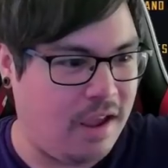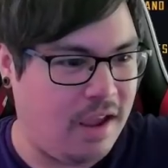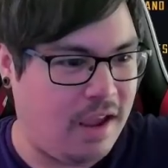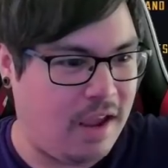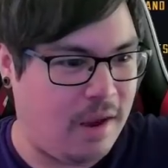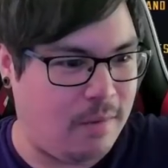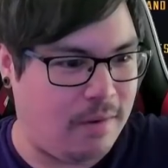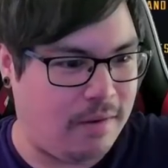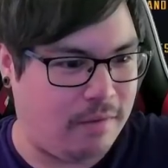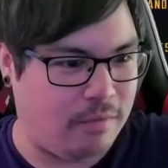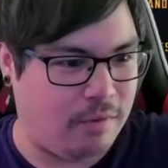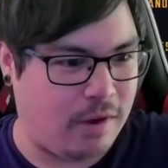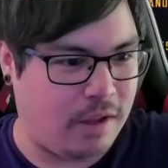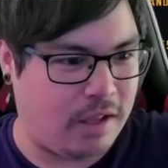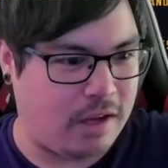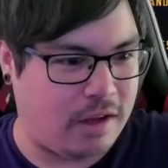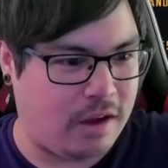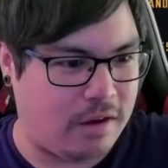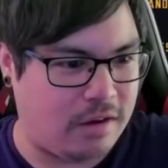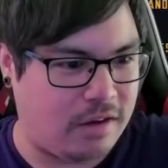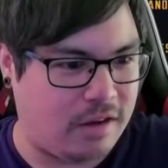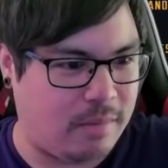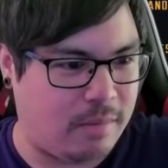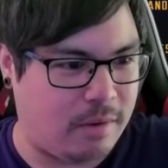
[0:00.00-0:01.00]
And we have Relic
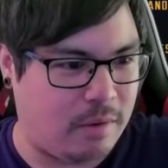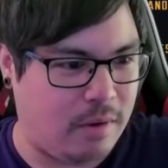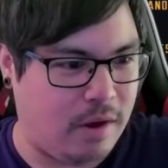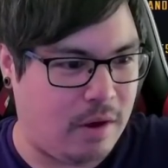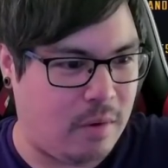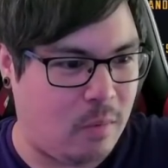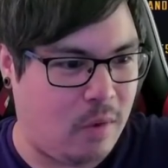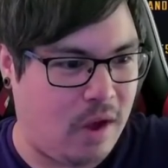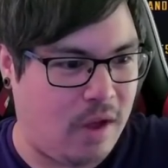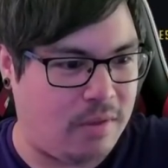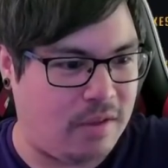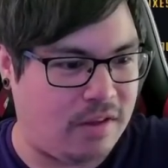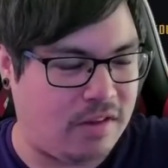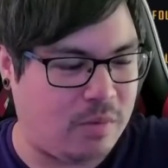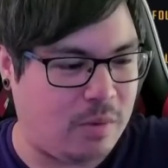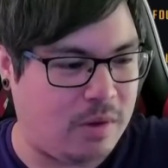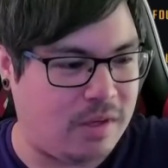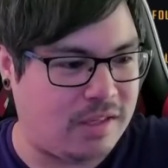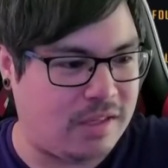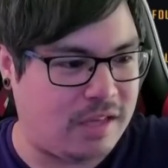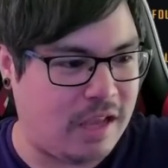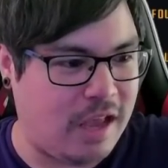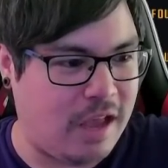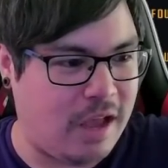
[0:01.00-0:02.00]
Hunt coming around. Wow, this
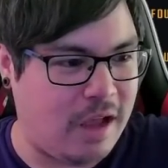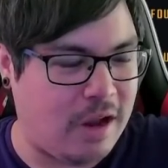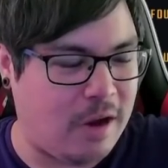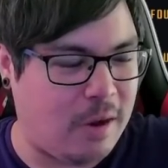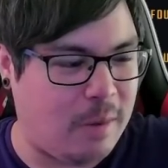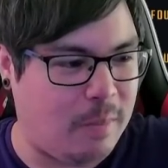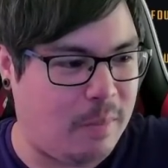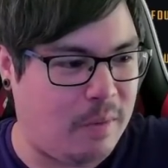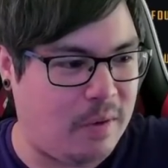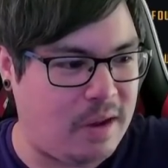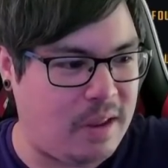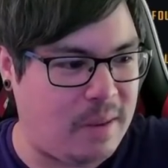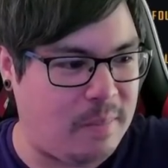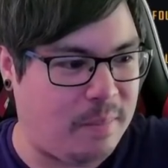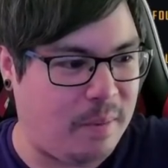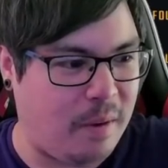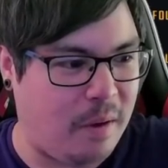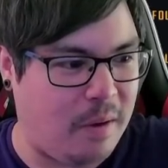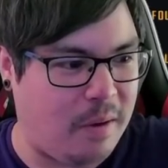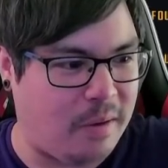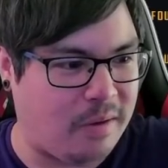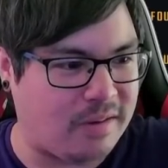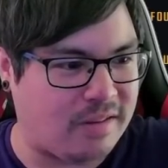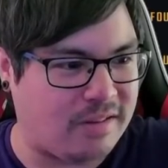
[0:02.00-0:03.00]
was uh, pretty
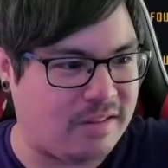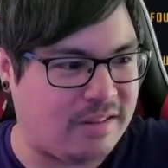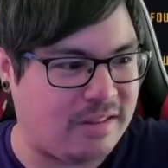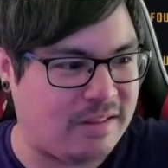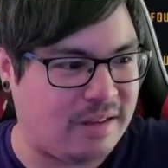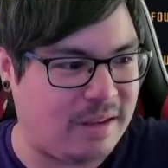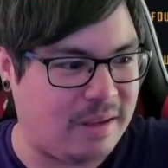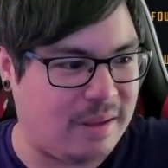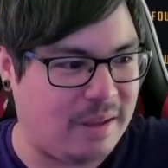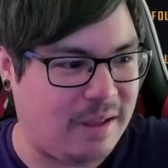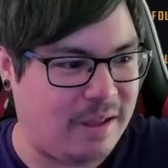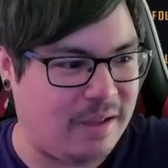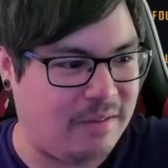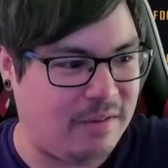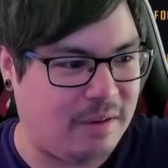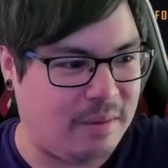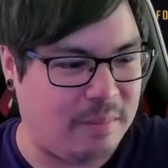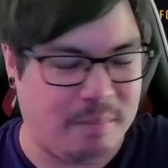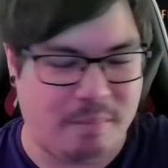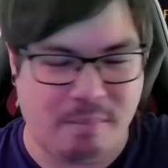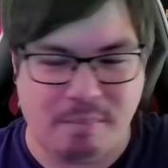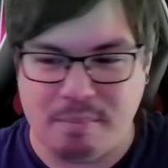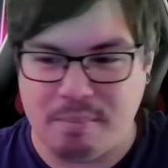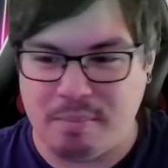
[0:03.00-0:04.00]
balls of a
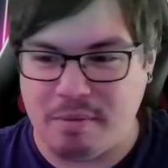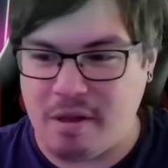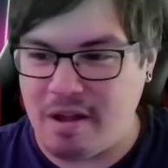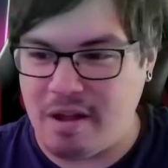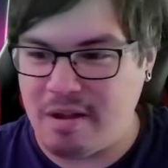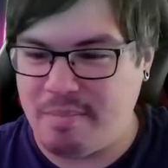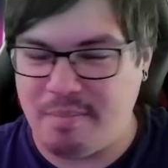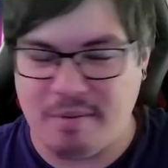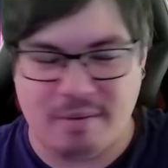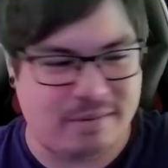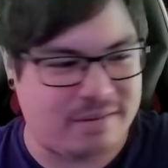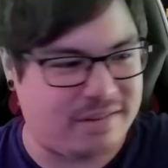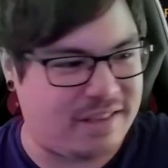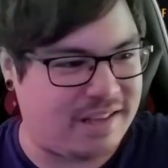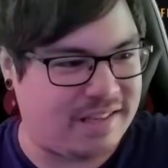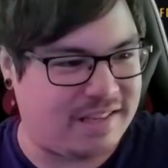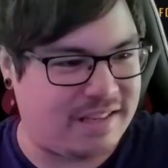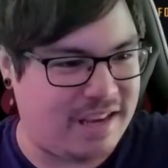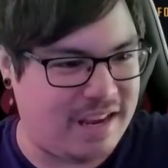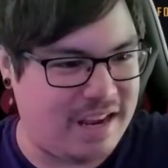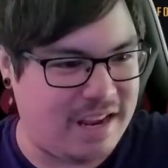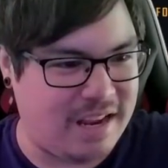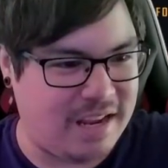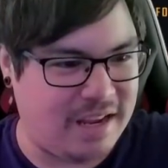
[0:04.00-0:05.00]
blog post. That's
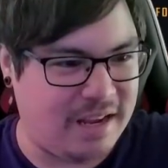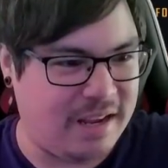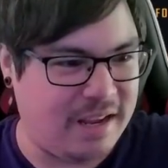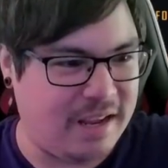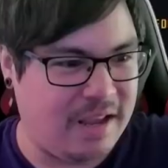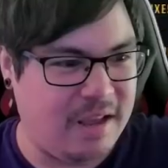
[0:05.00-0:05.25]
it?